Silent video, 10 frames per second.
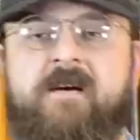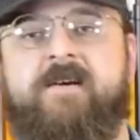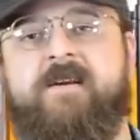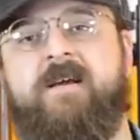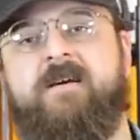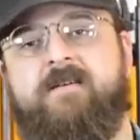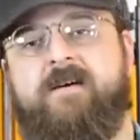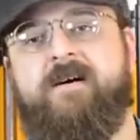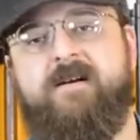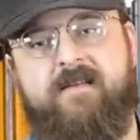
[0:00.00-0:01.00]
All right,
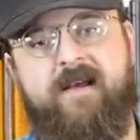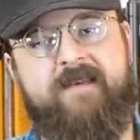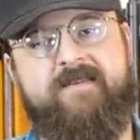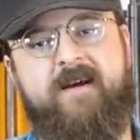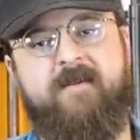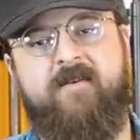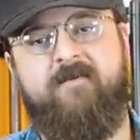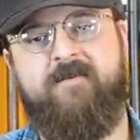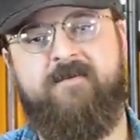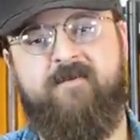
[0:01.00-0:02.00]
now, last time I
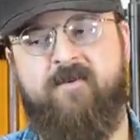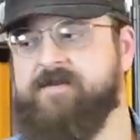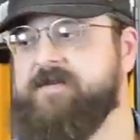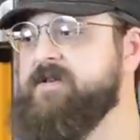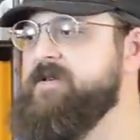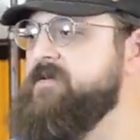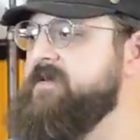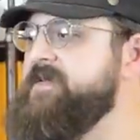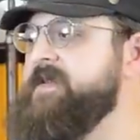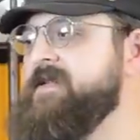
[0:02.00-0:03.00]
worked from oldest to
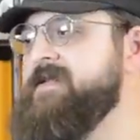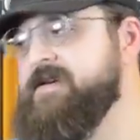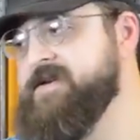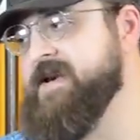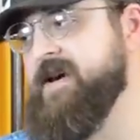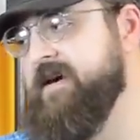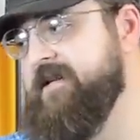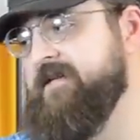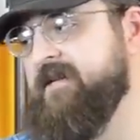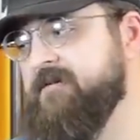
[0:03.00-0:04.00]
newest. In this
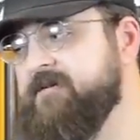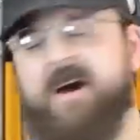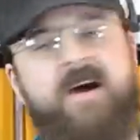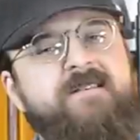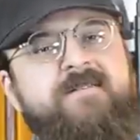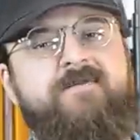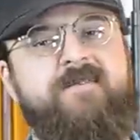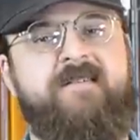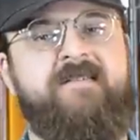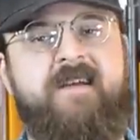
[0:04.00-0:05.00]
case, I'm kind of
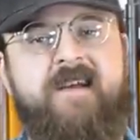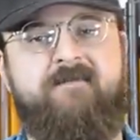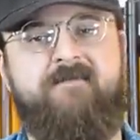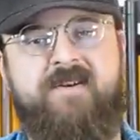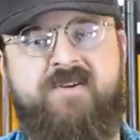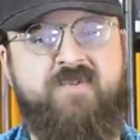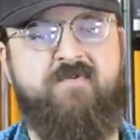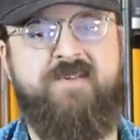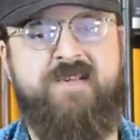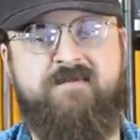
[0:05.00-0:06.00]
doing the same, but it just
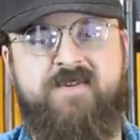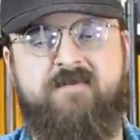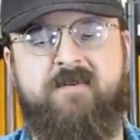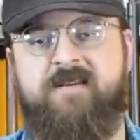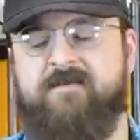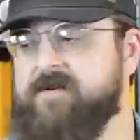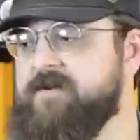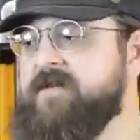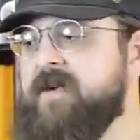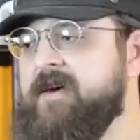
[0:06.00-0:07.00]
won't seem so right at
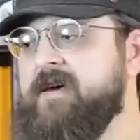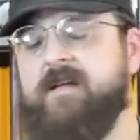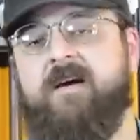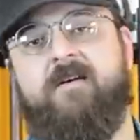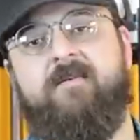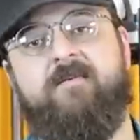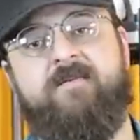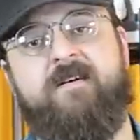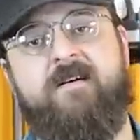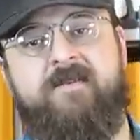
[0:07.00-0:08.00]
first. Now, when
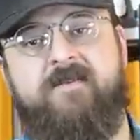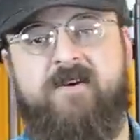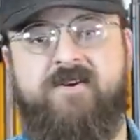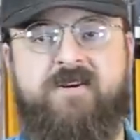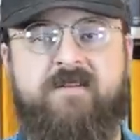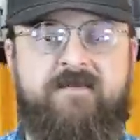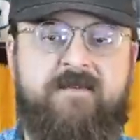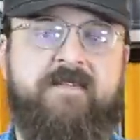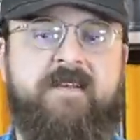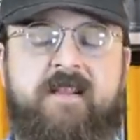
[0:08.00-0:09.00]
we talk about Russia, the
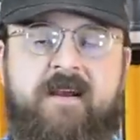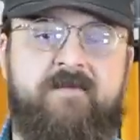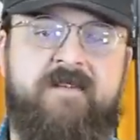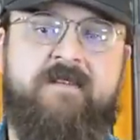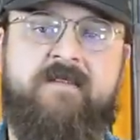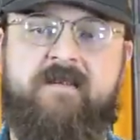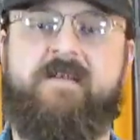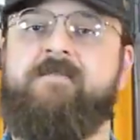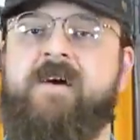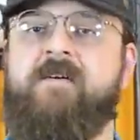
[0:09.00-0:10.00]
first thing that everybody's going to
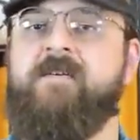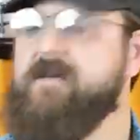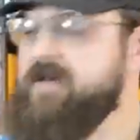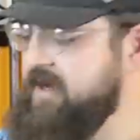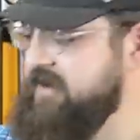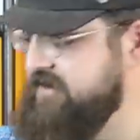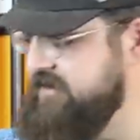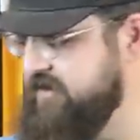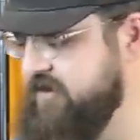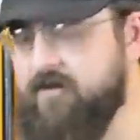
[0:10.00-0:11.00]
think about is,
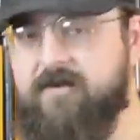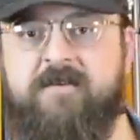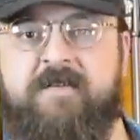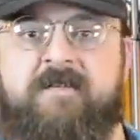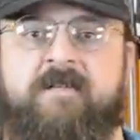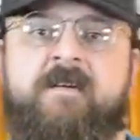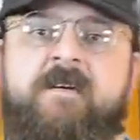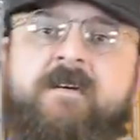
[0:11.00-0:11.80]
of course,